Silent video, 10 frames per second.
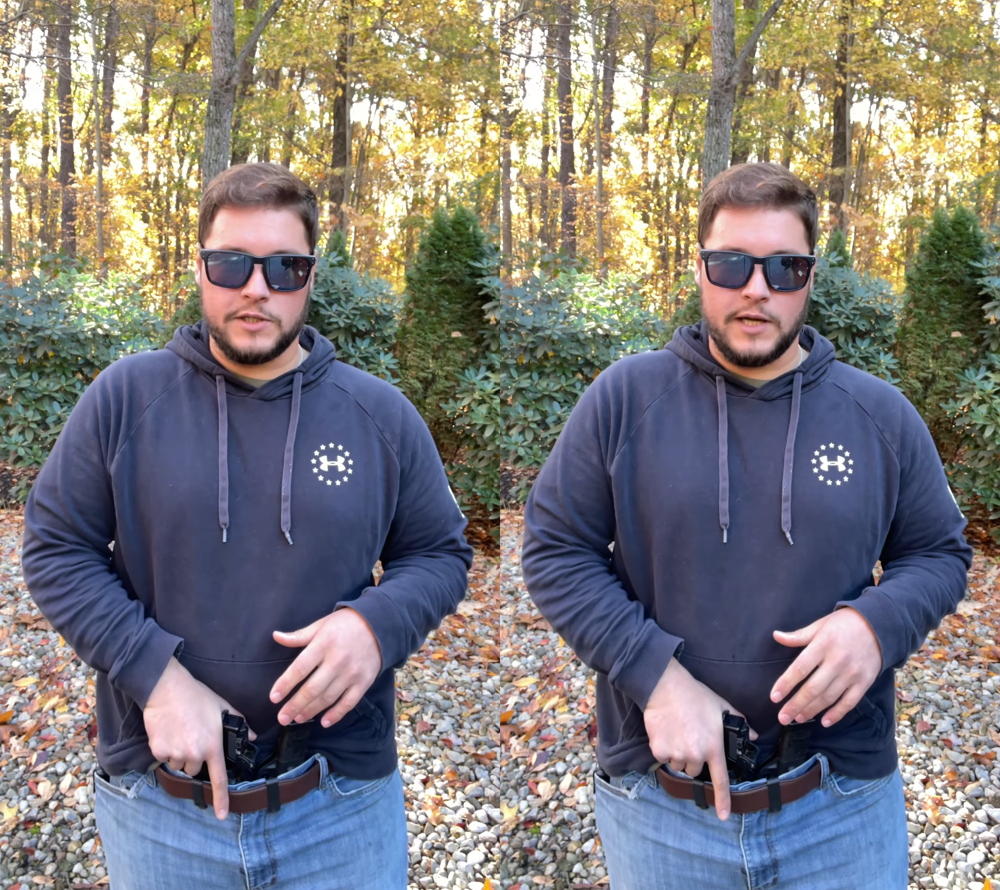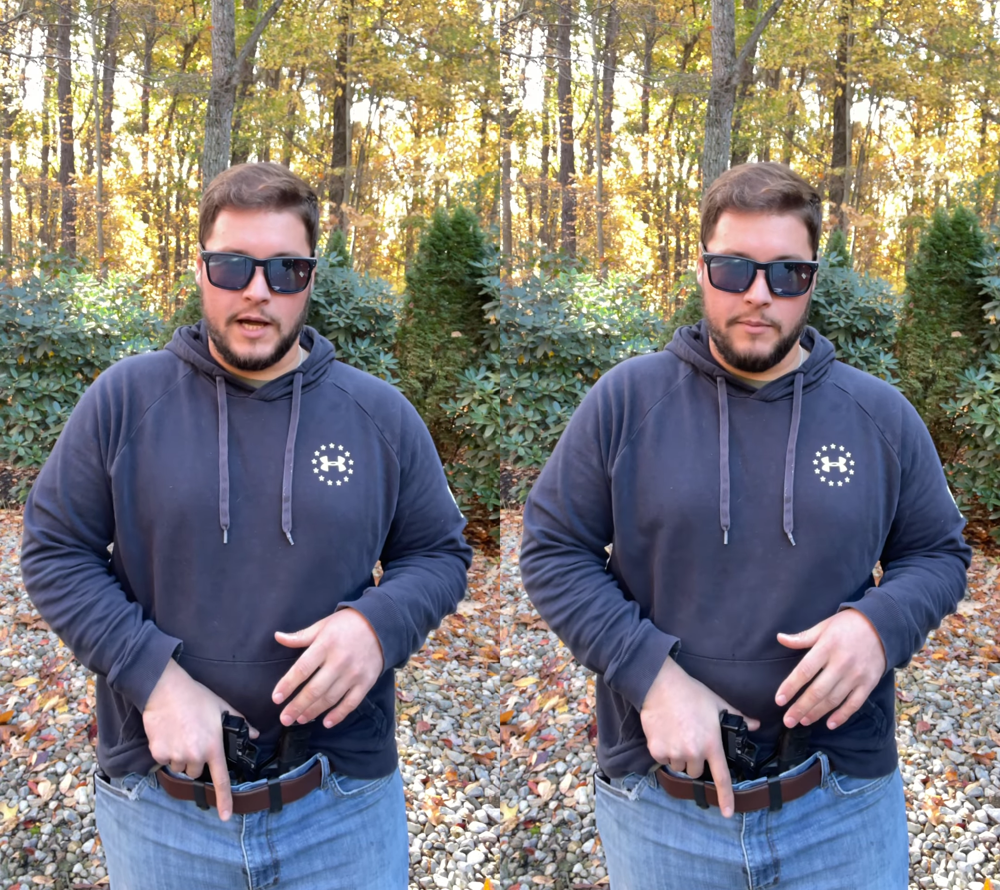
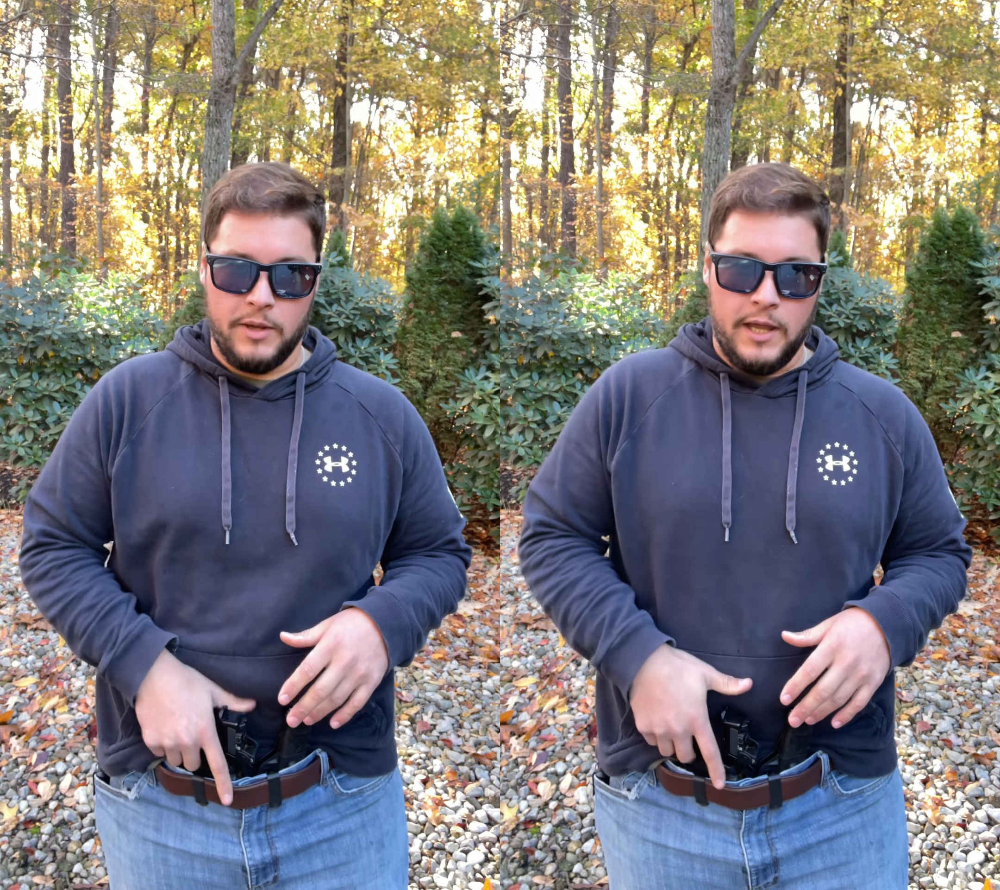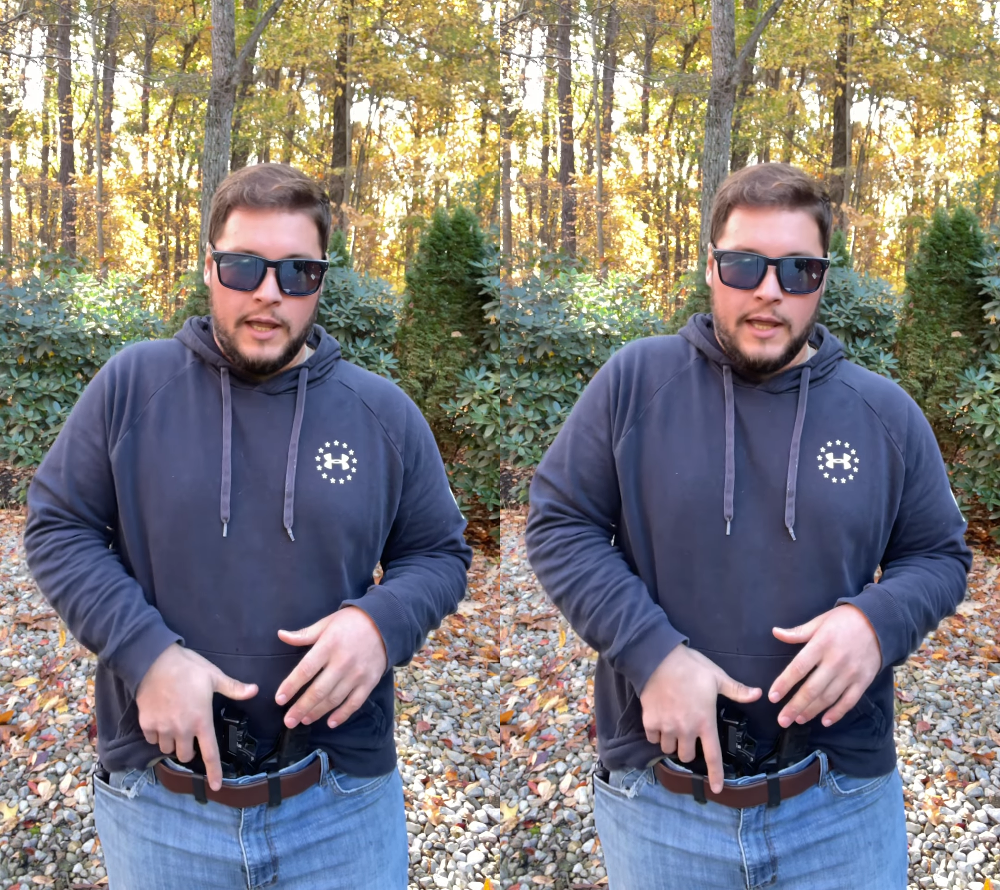time
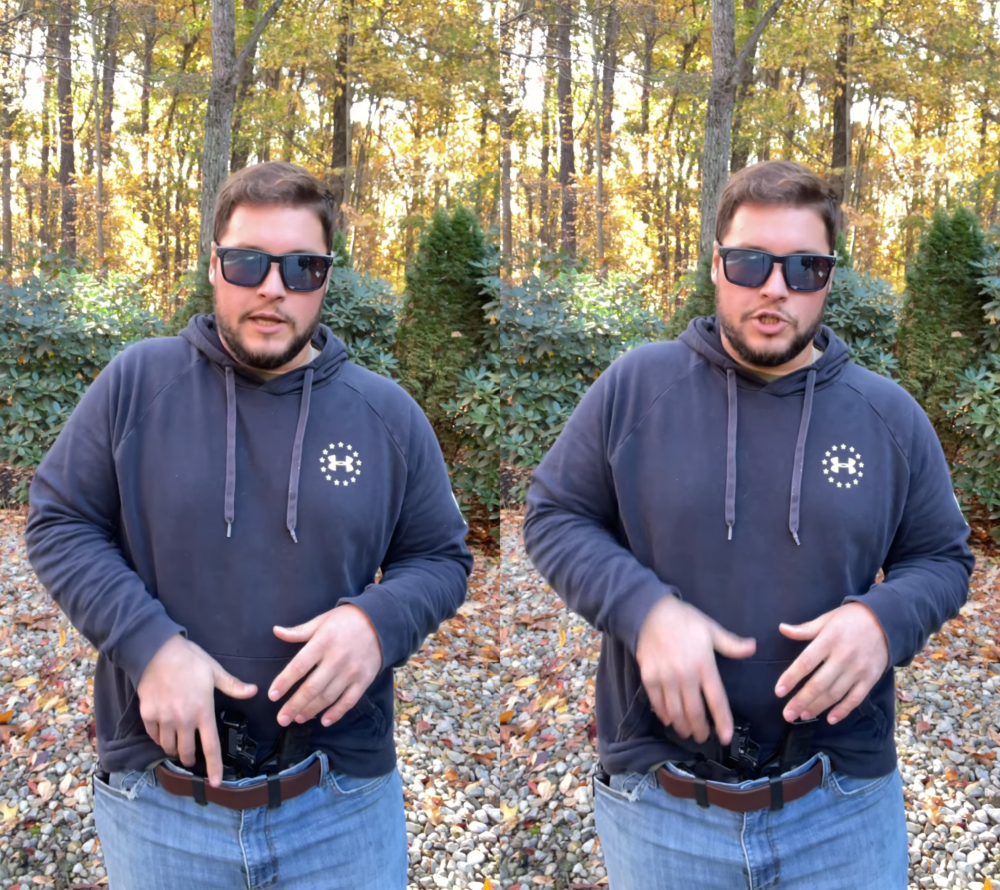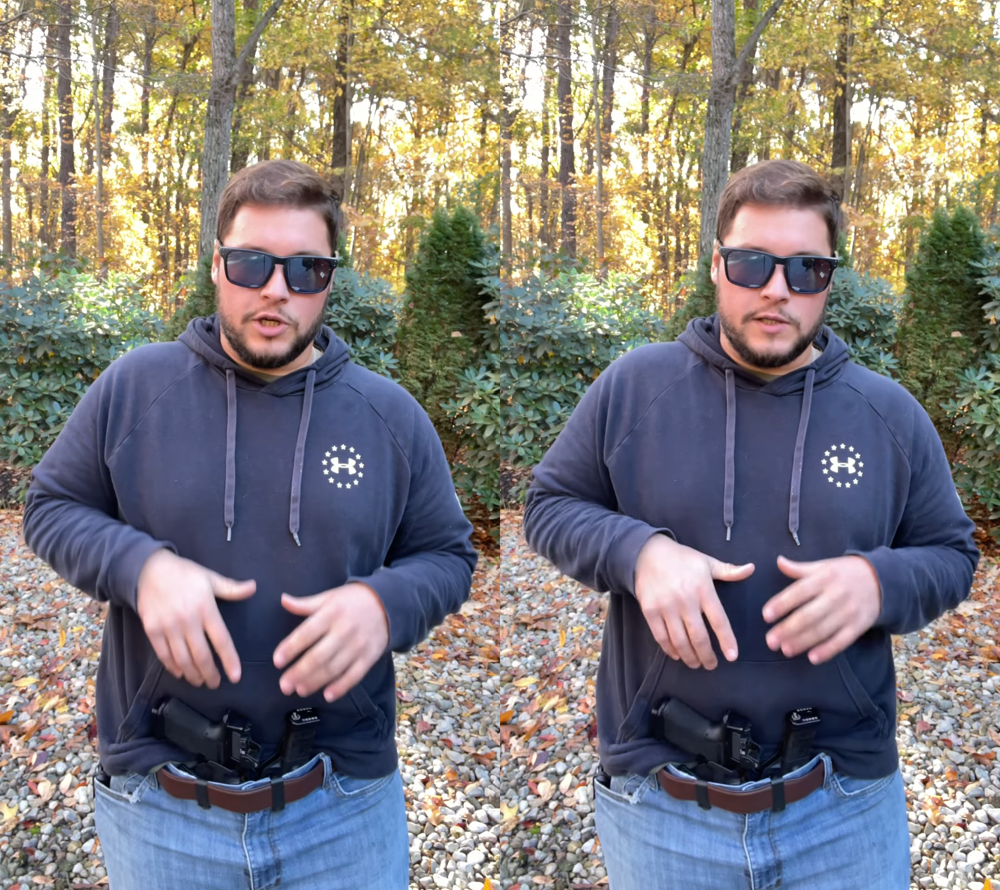
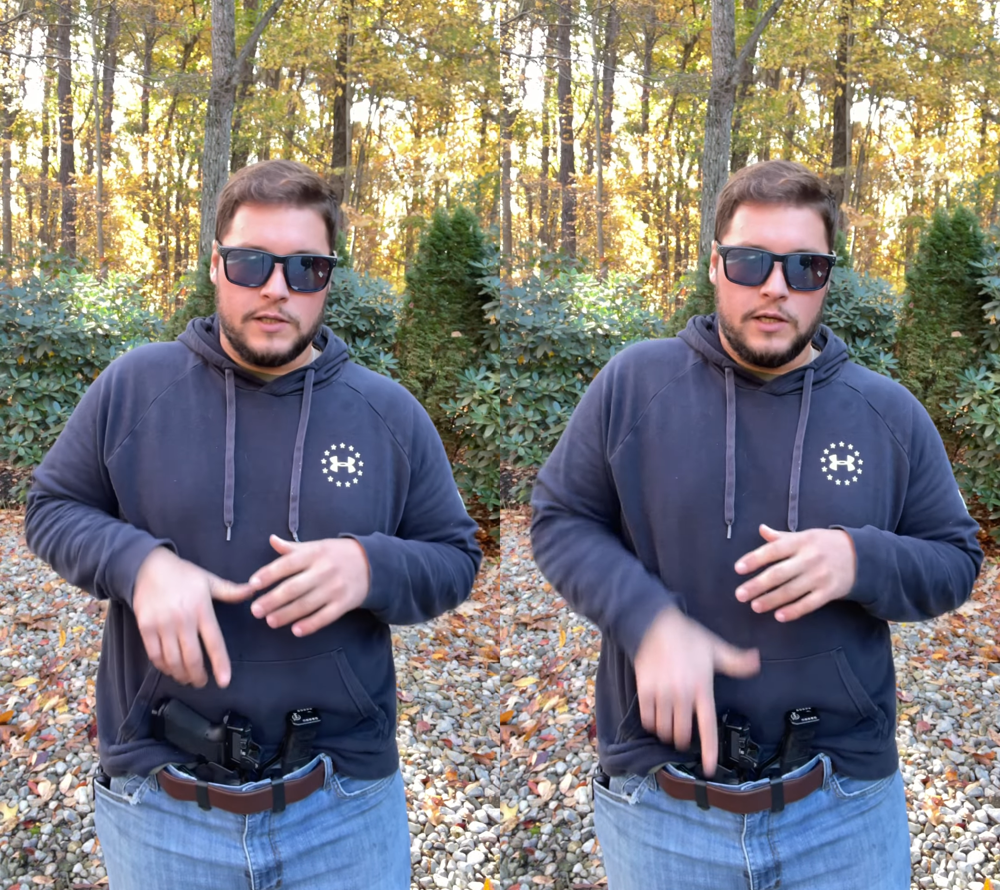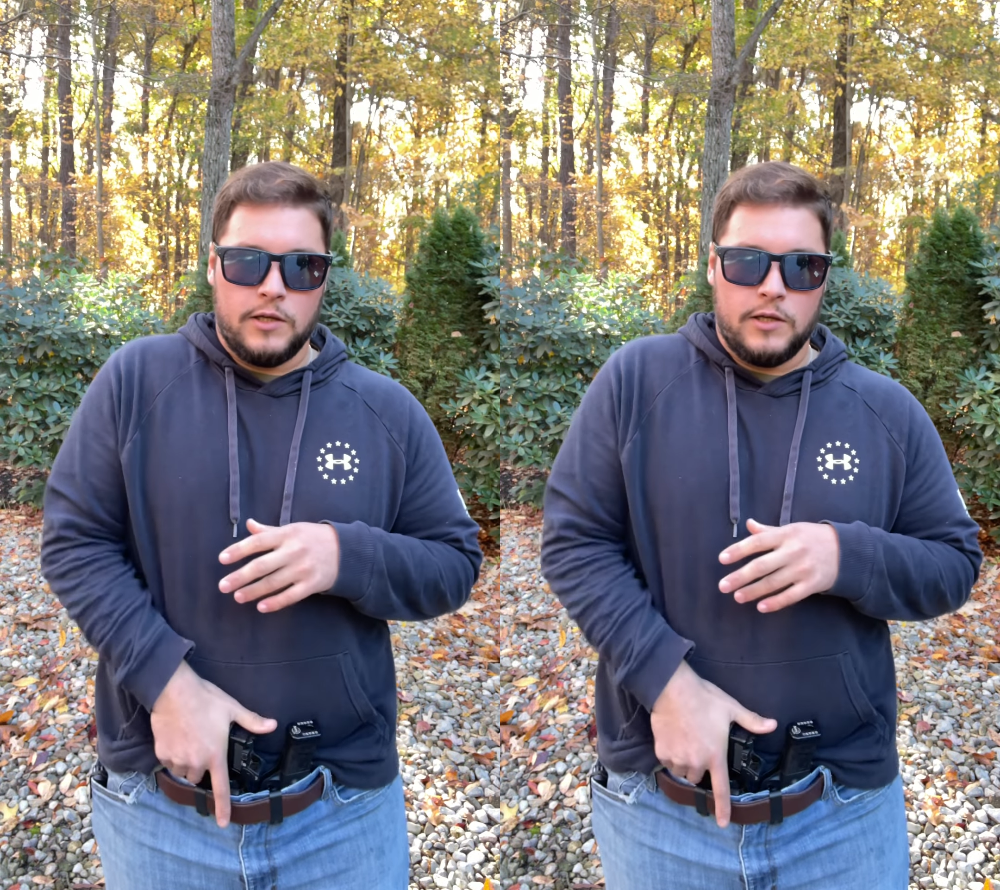is just